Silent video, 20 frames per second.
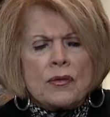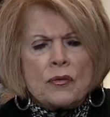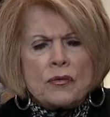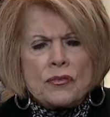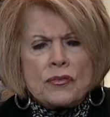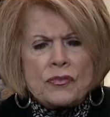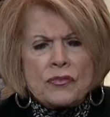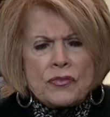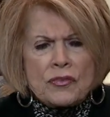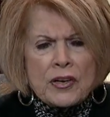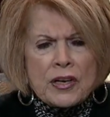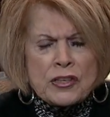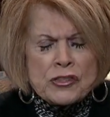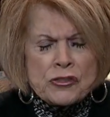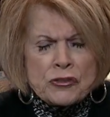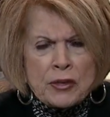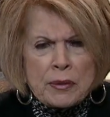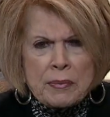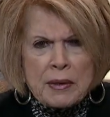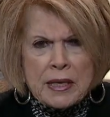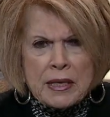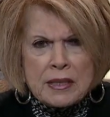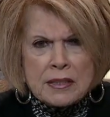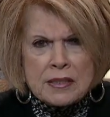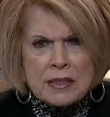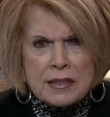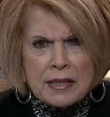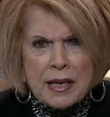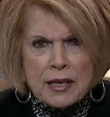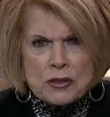is extremely
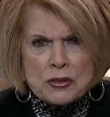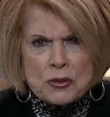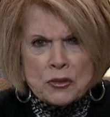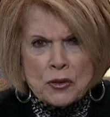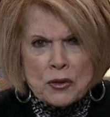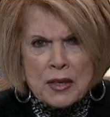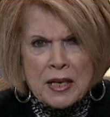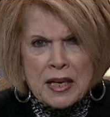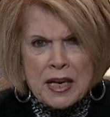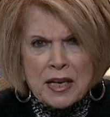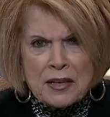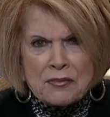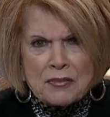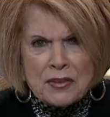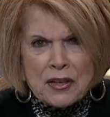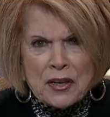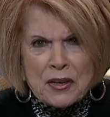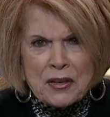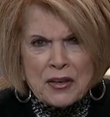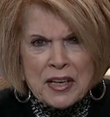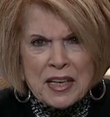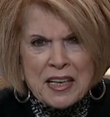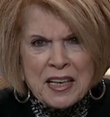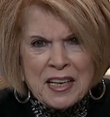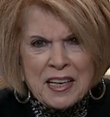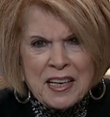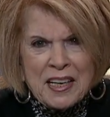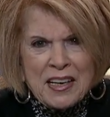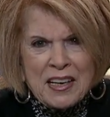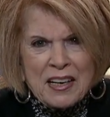intellectual and very,
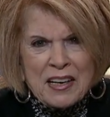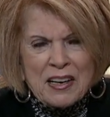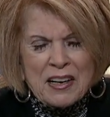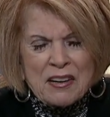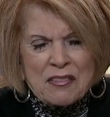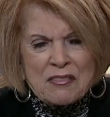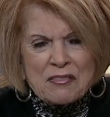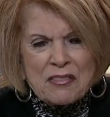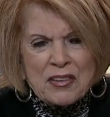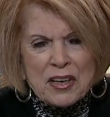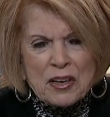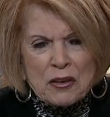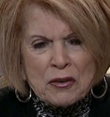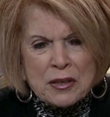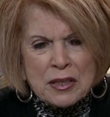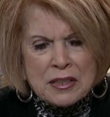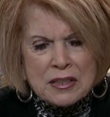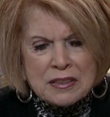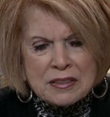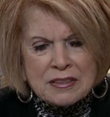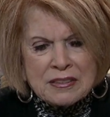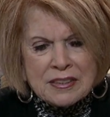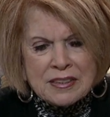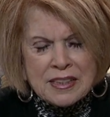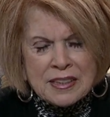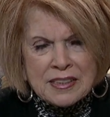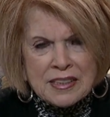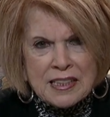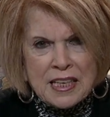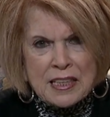very
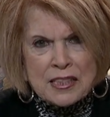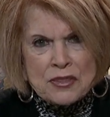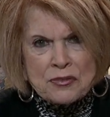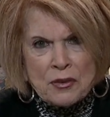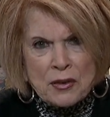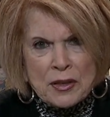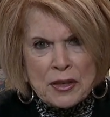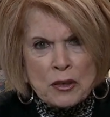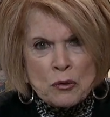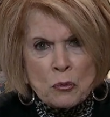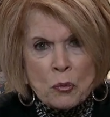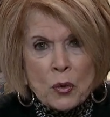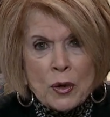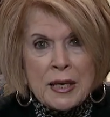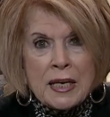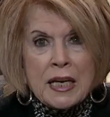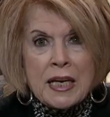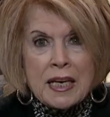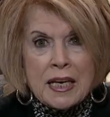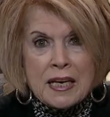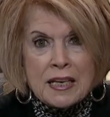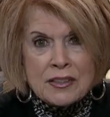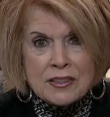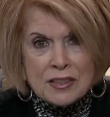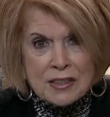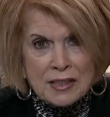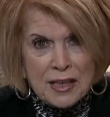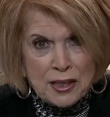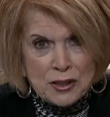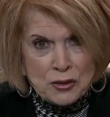successful in winning
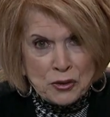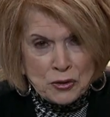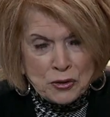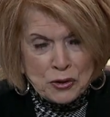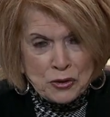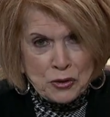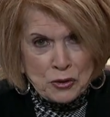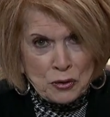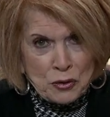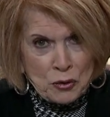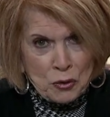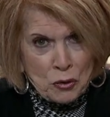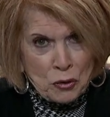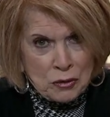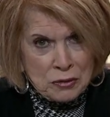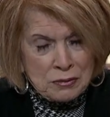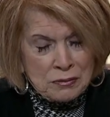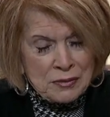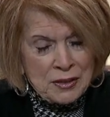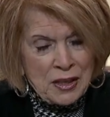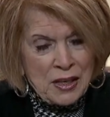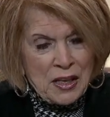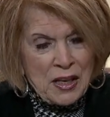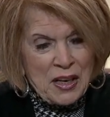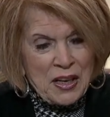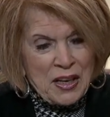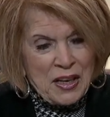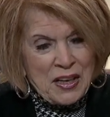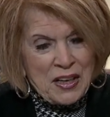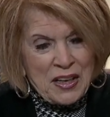intellectuals to the Lord.
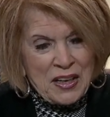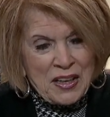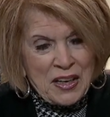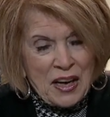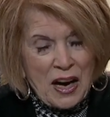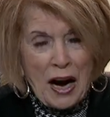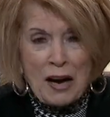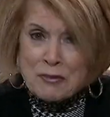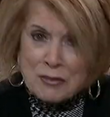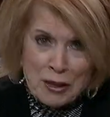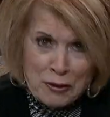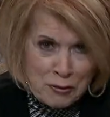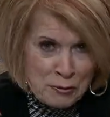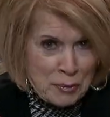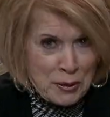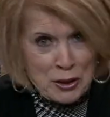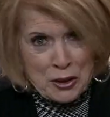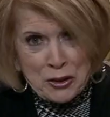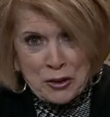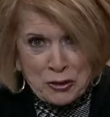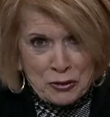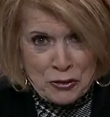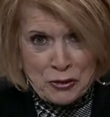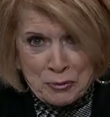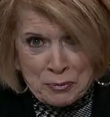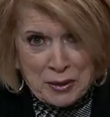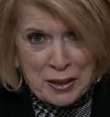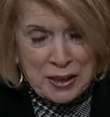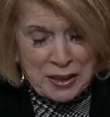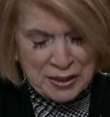I've never been accused
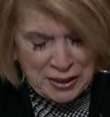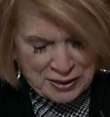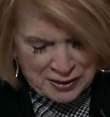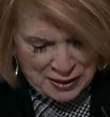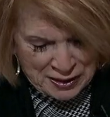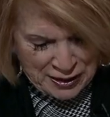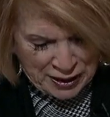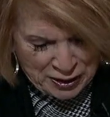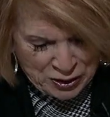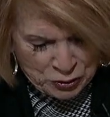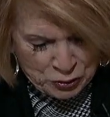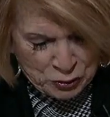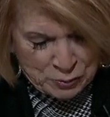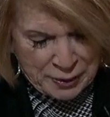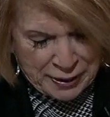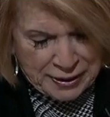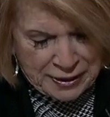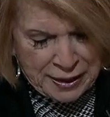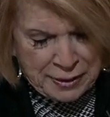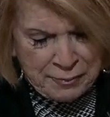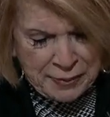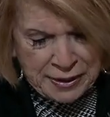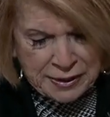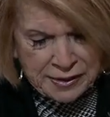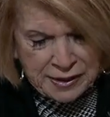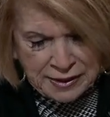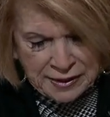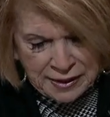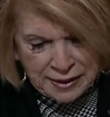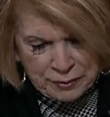of being an intellectual, but let me
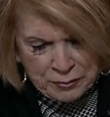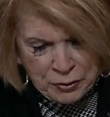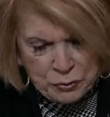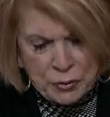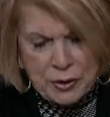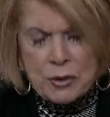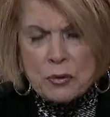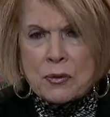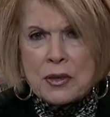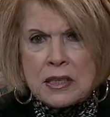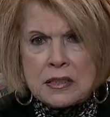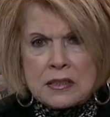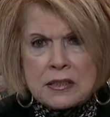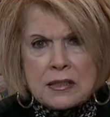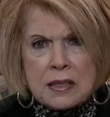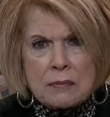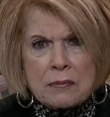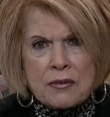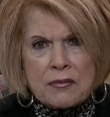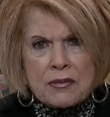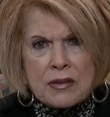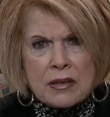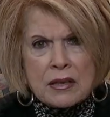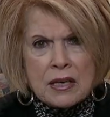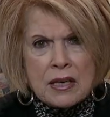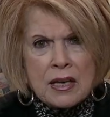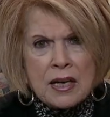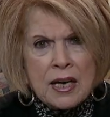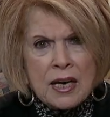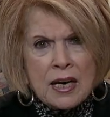read what some of
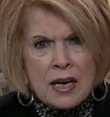the